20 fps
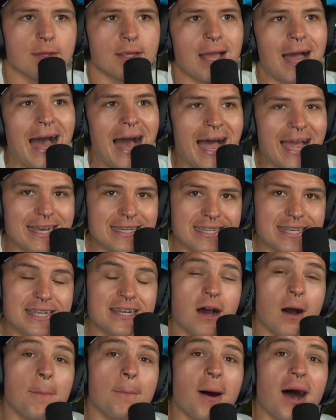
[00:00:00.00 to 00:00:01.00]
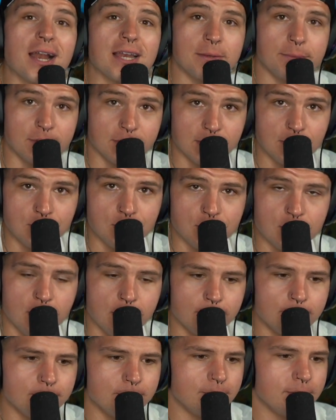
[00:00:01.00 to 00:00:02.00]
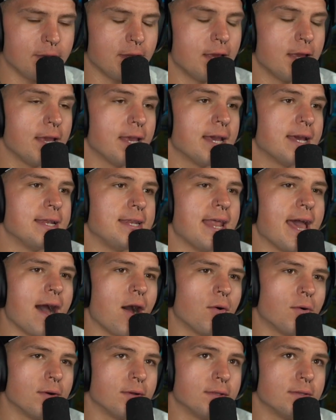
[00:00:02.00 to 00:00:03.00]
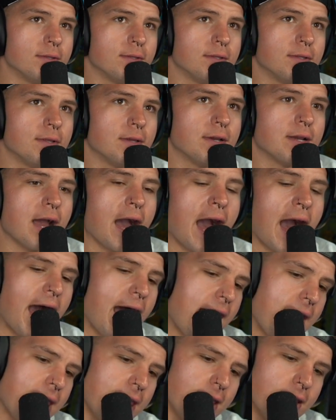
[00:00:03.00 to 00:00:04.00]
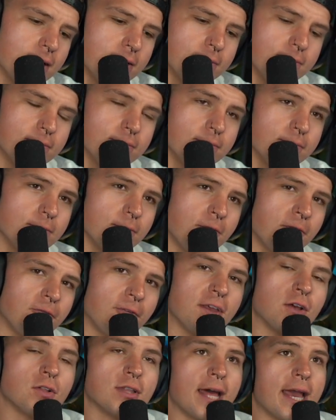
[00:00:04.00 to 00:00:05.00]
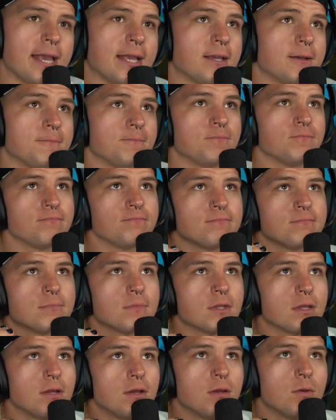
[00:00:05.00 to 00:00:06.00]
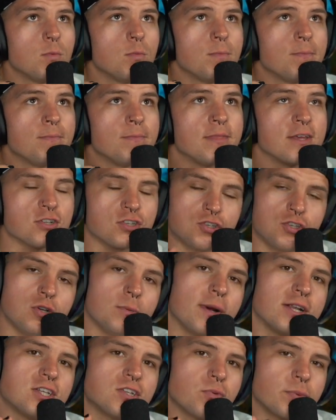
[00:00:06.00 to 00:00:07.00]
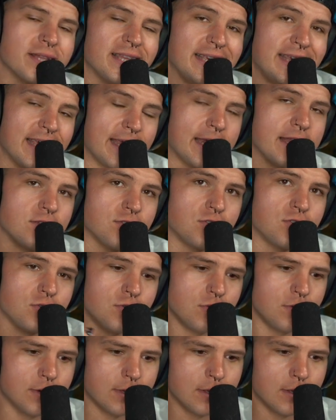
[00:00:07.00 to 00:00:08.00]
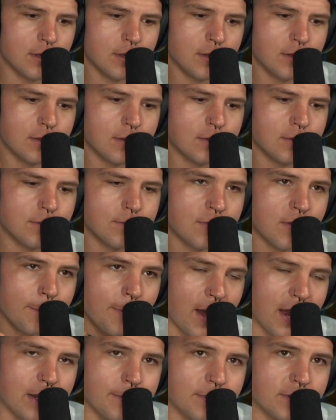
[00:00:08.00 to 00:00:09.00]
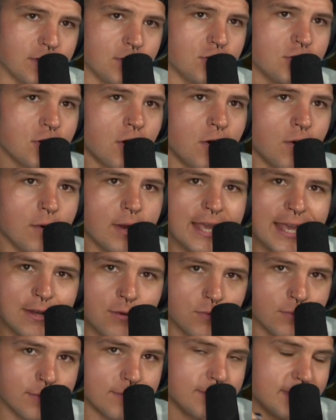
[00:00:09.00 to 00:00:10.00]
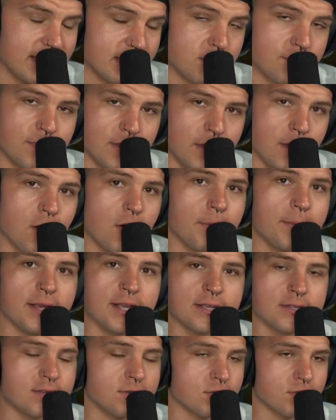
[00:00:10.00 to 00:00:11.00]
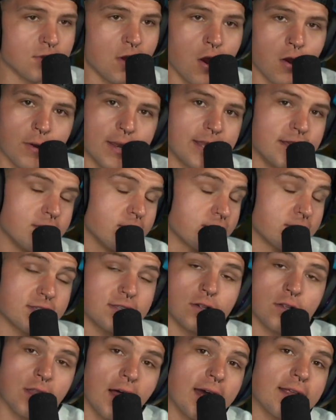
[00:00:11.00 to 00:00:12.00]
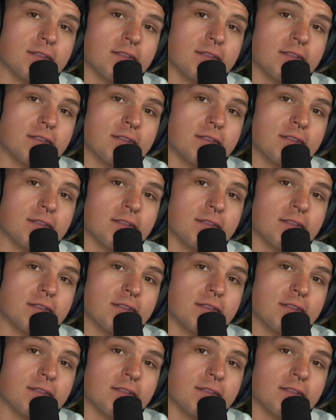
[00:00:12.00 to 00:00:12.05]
I did a bodybuilding show. Now, I feel like there's too much to really get into the bodybuilding show in this video because there's already there's still a lot